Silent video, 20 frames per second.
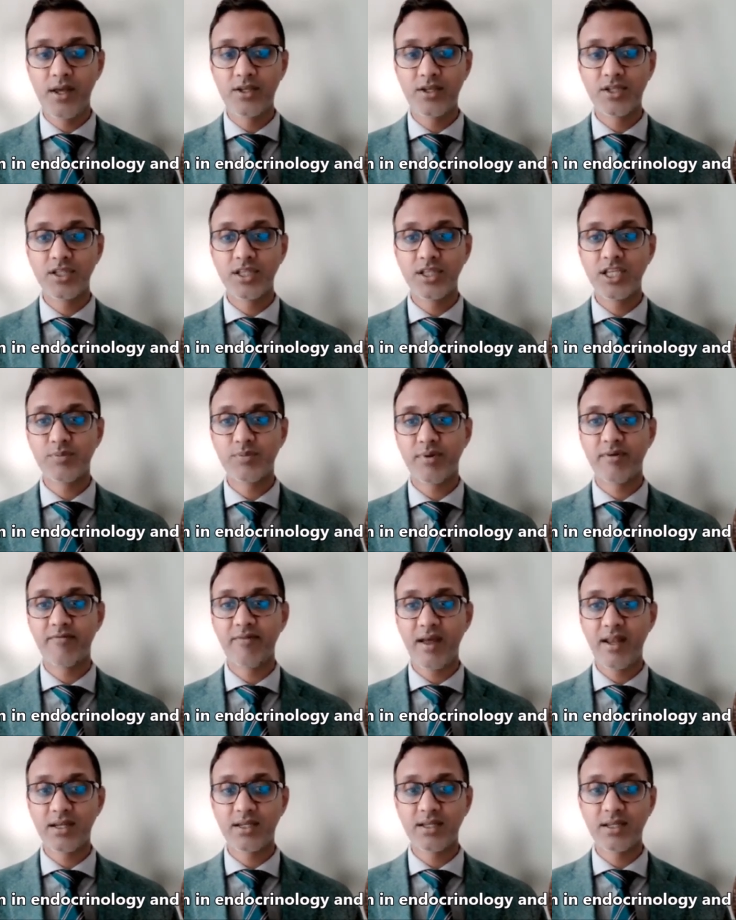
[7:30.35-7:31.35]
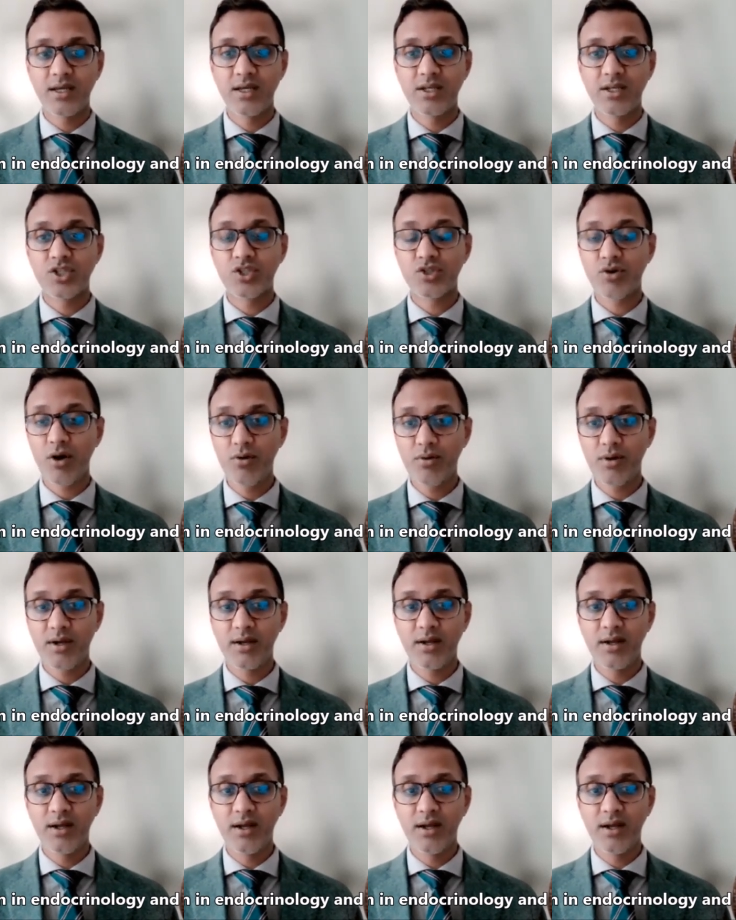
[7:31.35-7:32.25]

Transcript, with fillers: So these prevent stroke,